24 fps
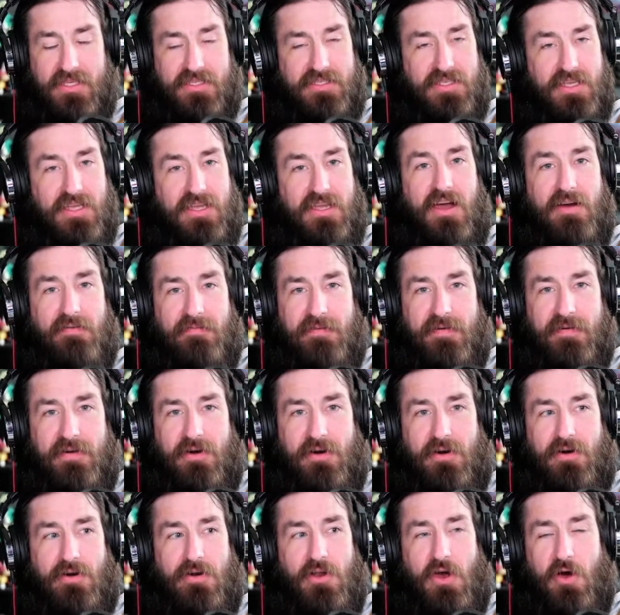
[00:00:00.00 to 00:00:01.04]
the
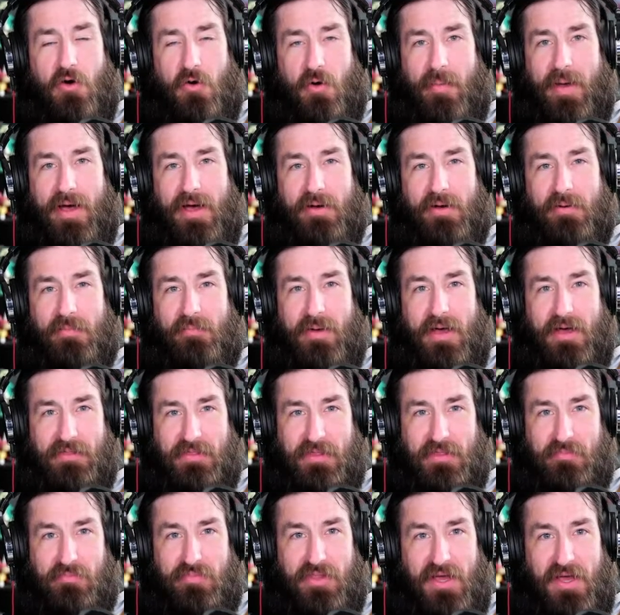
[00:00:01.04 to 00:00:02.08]
governor know
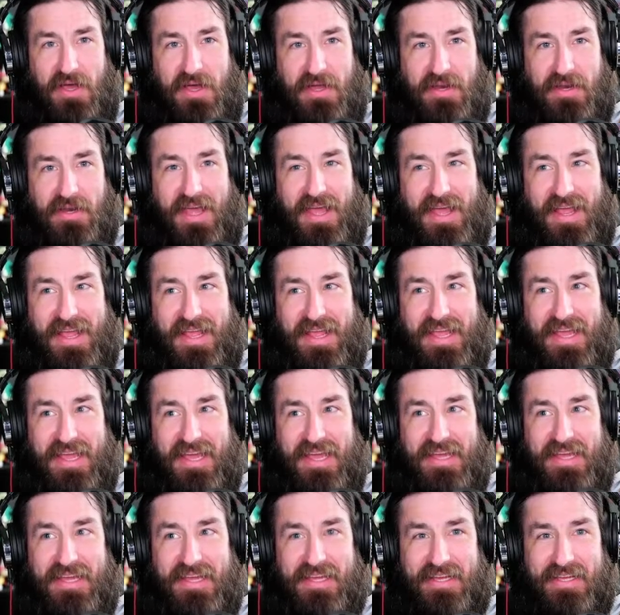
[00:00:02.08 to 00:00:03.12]
about the blood? Like,
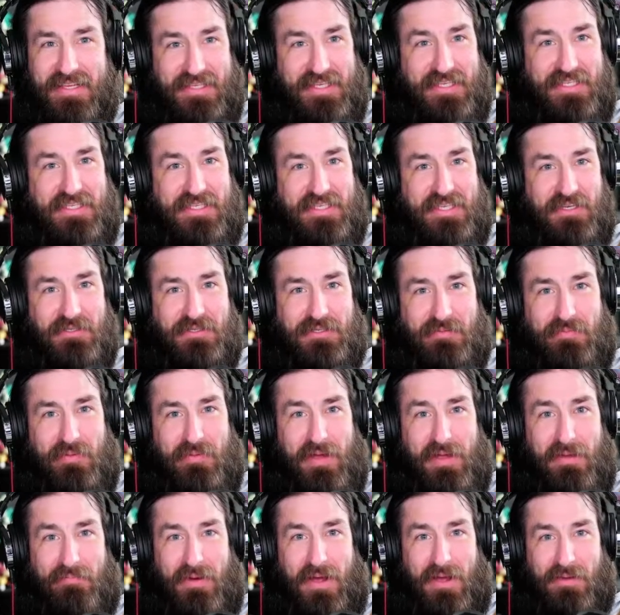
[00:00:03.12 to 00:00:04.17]
because he steals
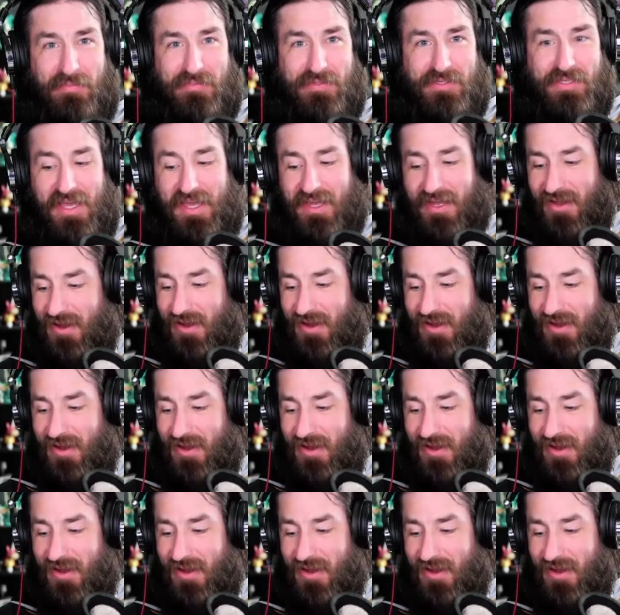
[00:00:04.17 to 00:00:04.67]
the pipe snake,